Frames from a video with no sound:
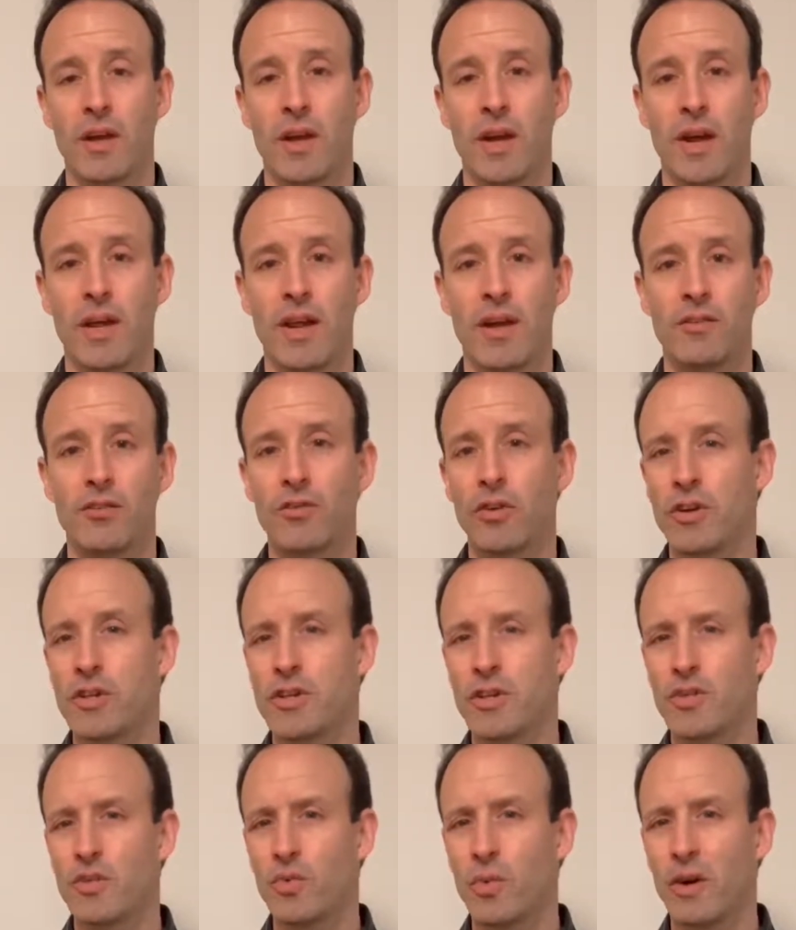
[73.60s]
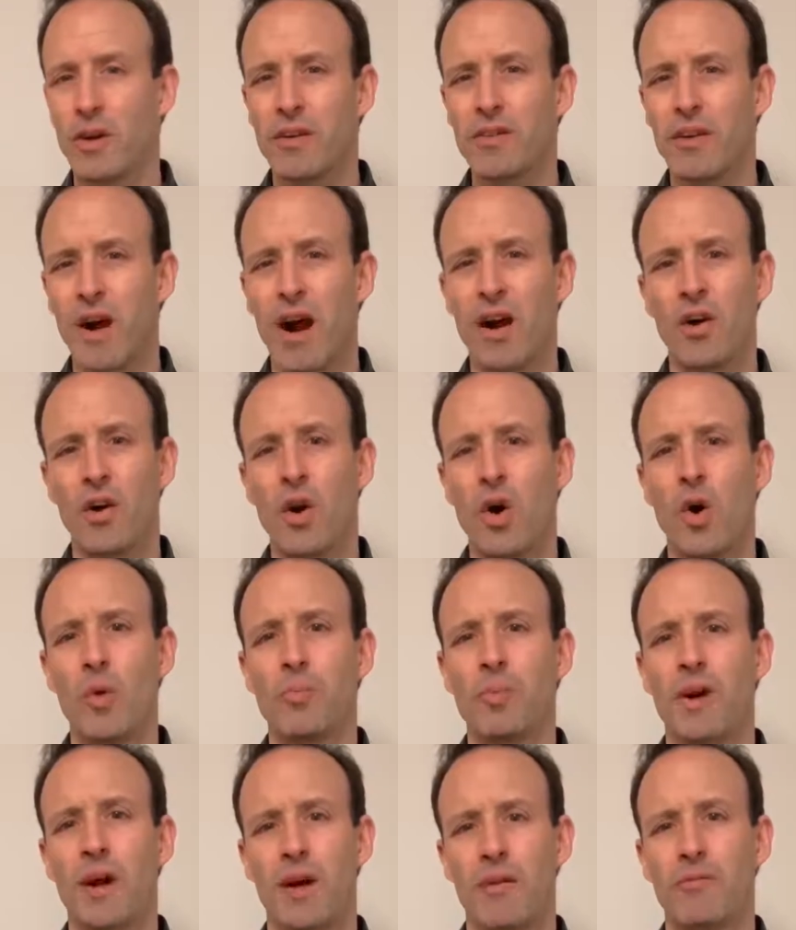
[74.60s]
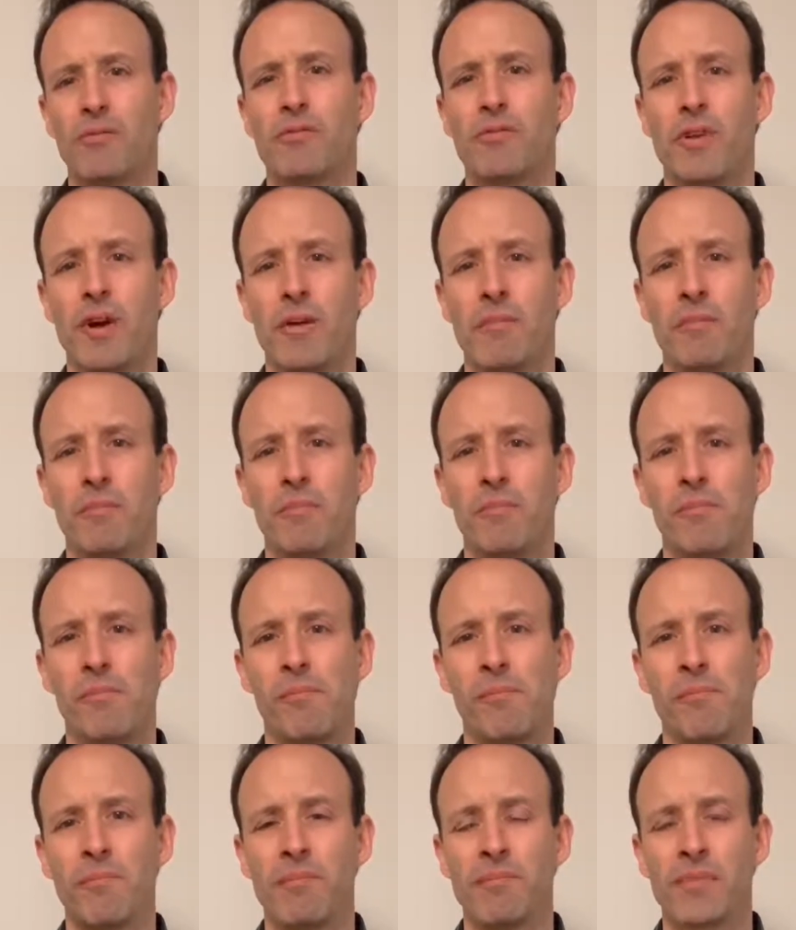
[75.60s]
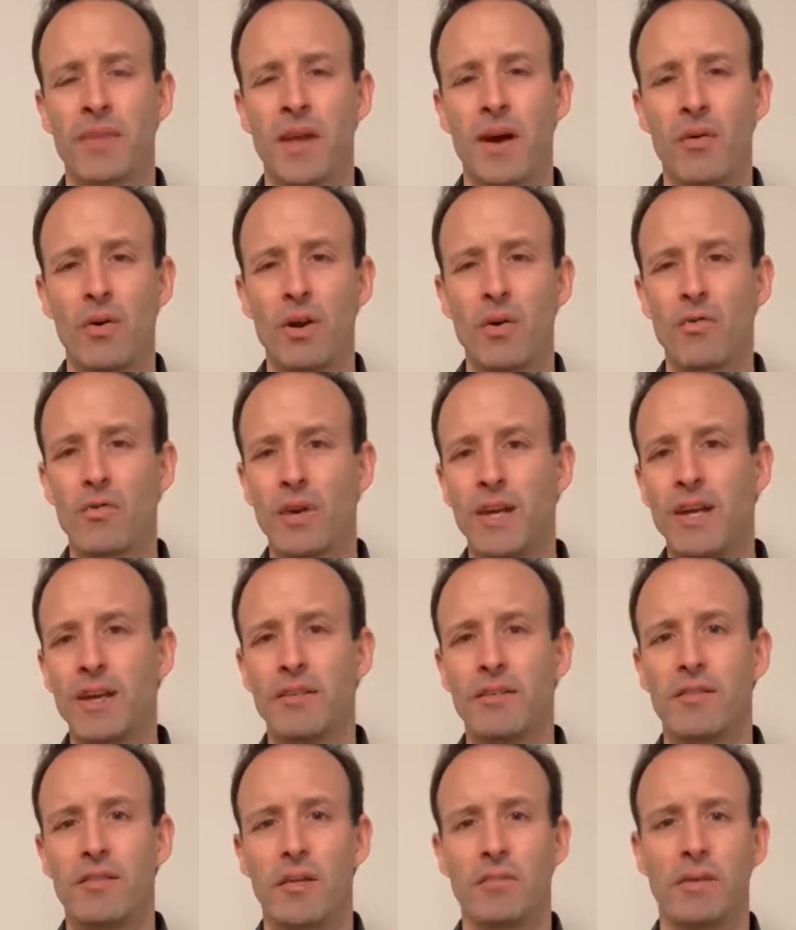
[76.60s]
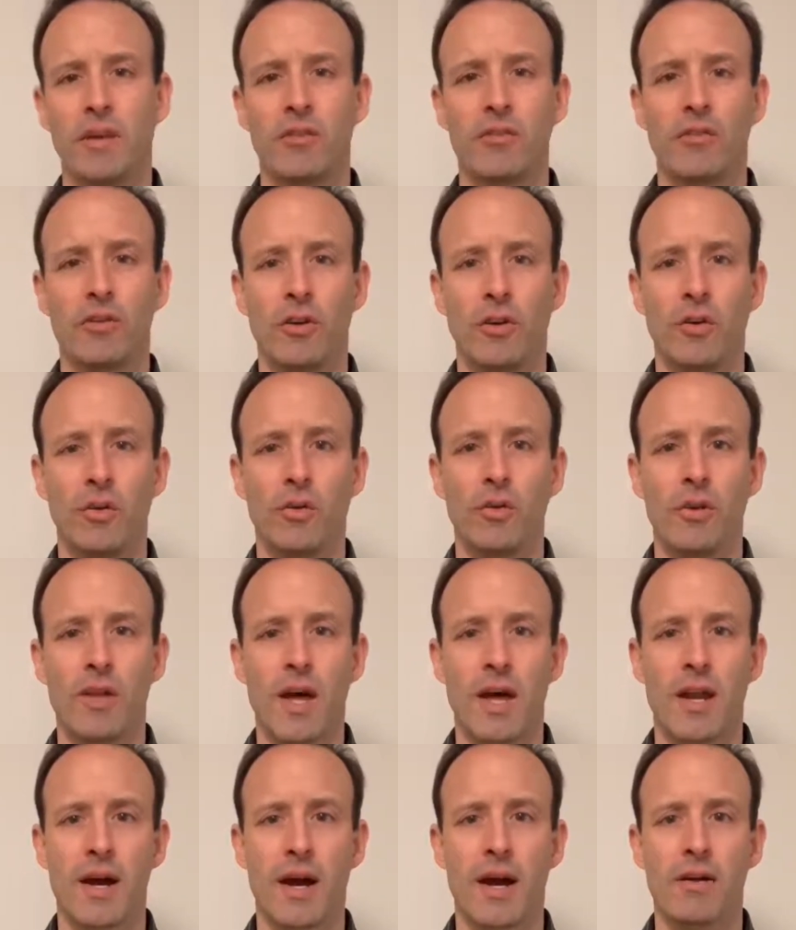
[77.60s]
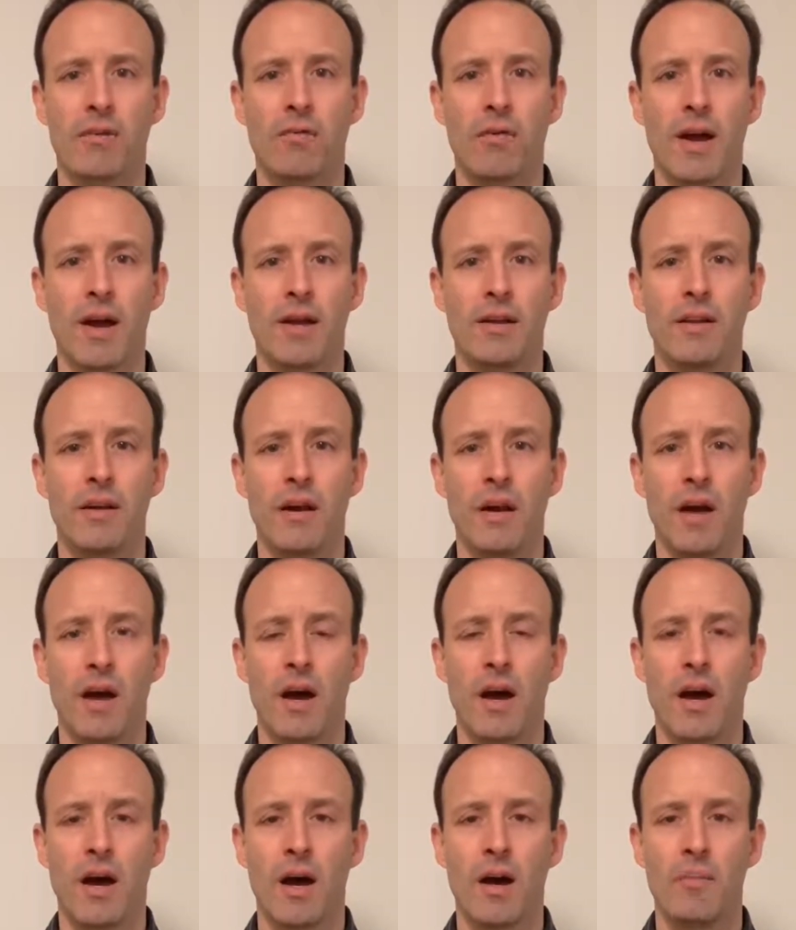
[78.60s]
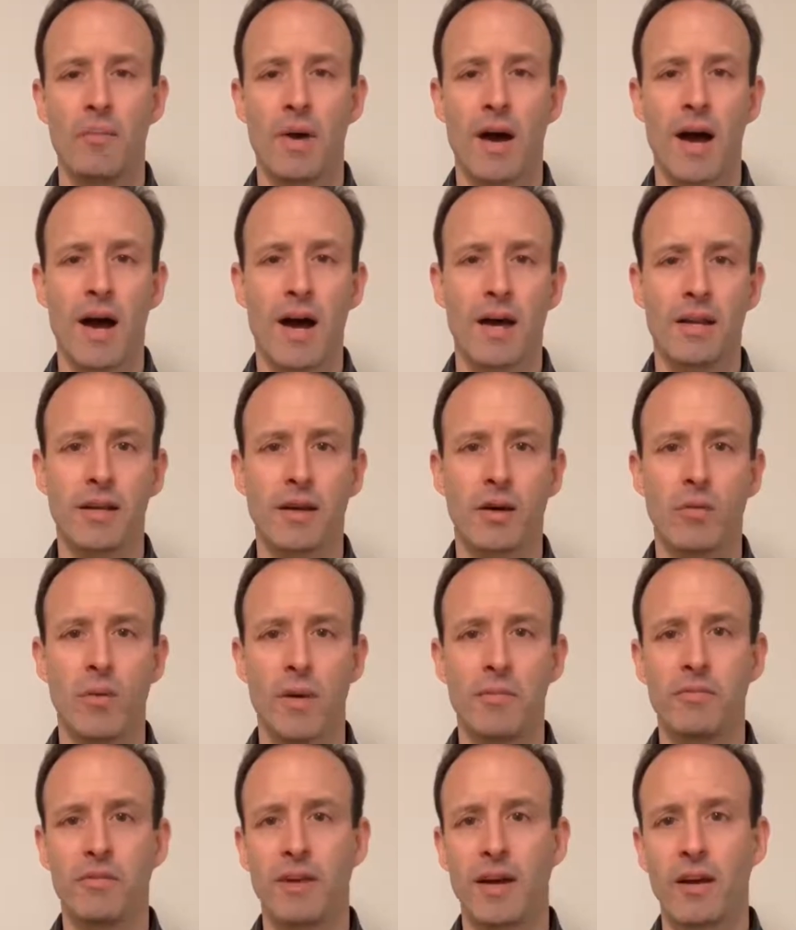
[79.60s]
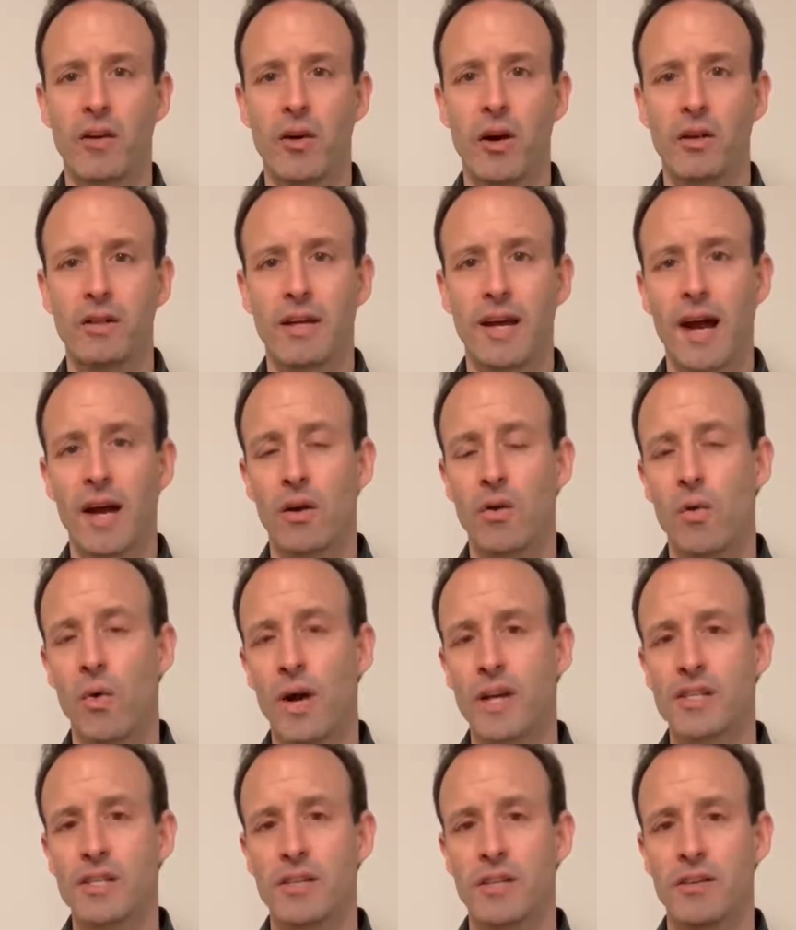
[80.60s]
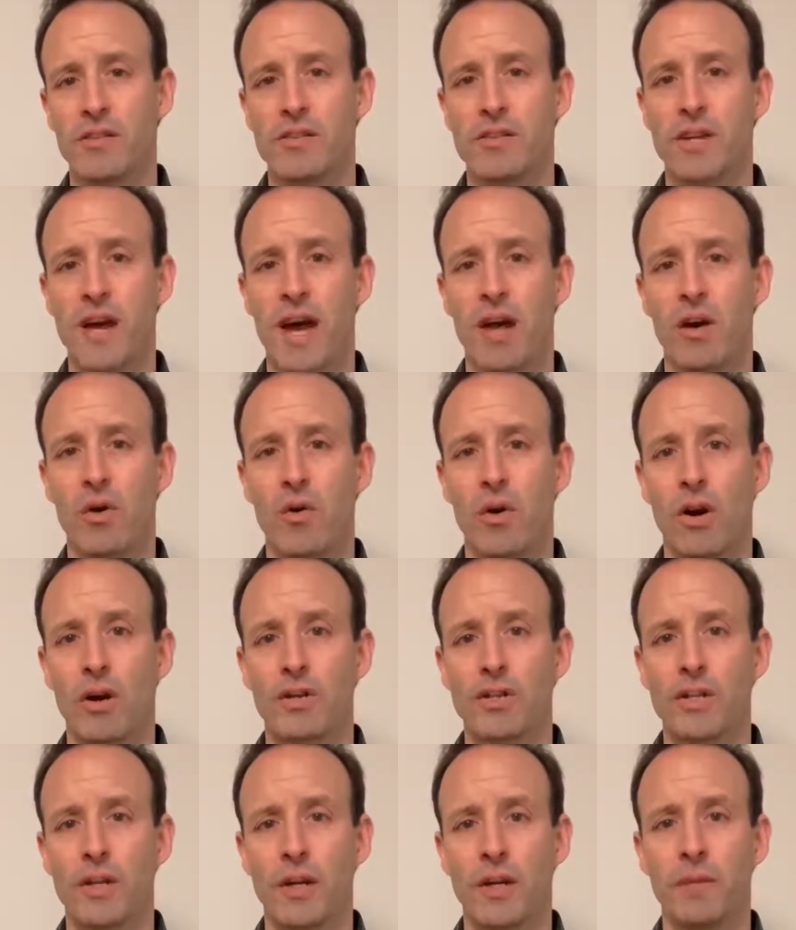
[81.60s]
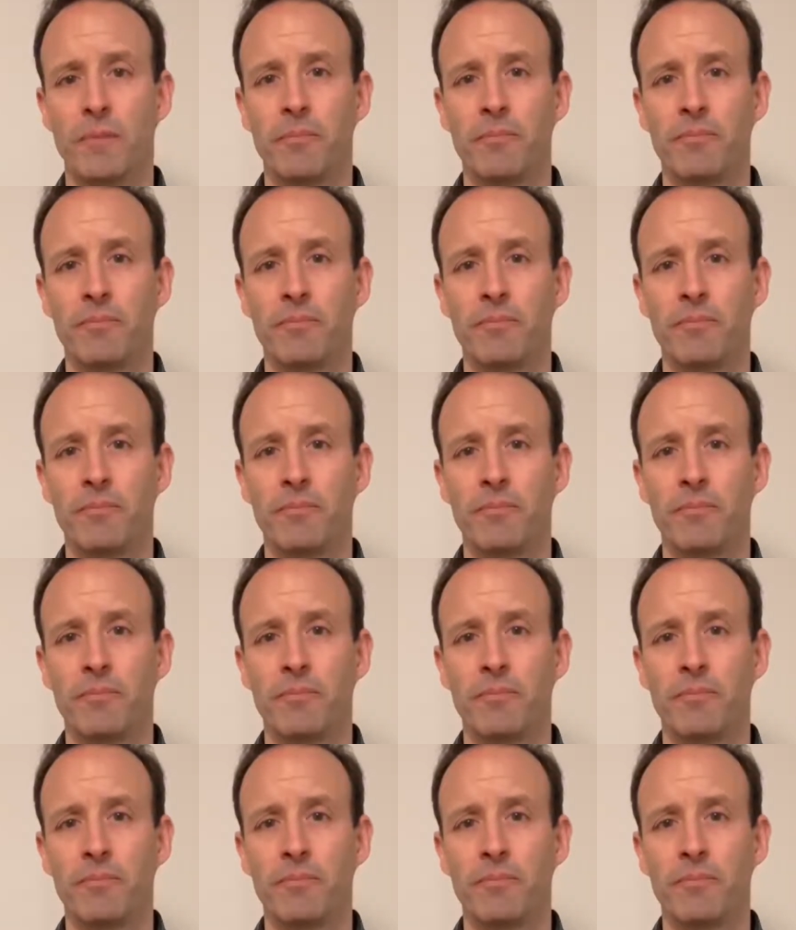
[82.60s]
And as Christians, where does our hope come from? I want to read something to you that I read on a website called gotquestions.org.